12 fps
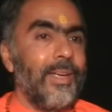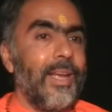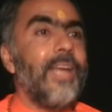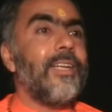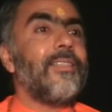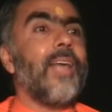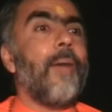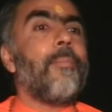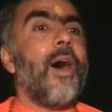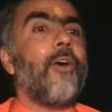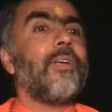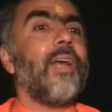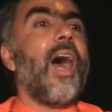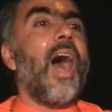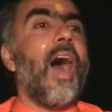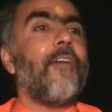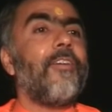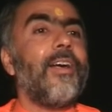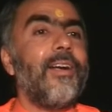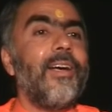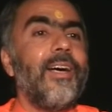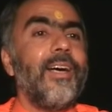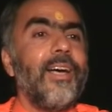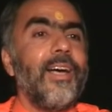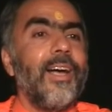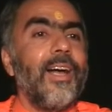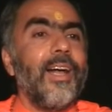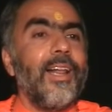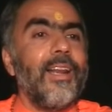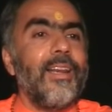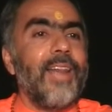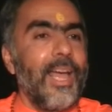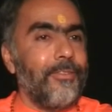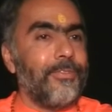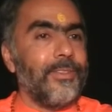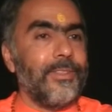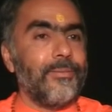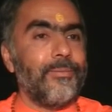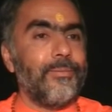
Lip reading: It is about our life